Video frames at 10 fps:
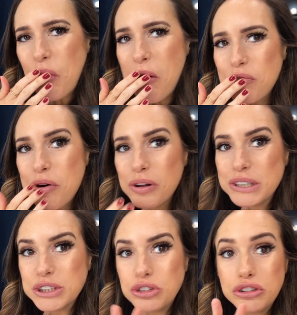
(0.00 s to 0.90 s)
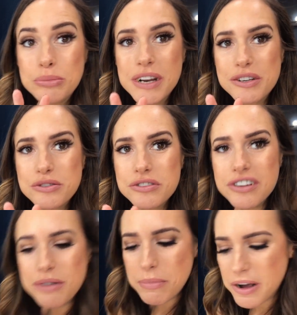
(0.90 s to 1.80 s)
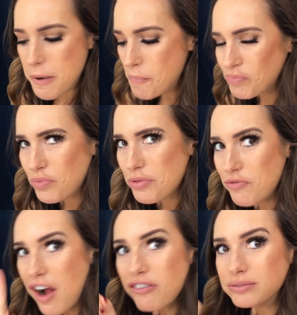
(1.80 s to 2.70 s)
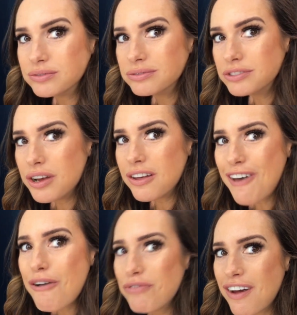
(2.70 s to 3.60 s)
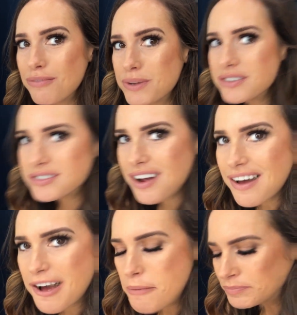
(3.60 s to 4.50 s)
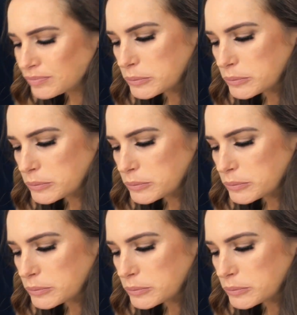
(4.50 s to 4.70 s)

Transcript: I've got like two minutes to eat my five, you hear that? Five minutes to air.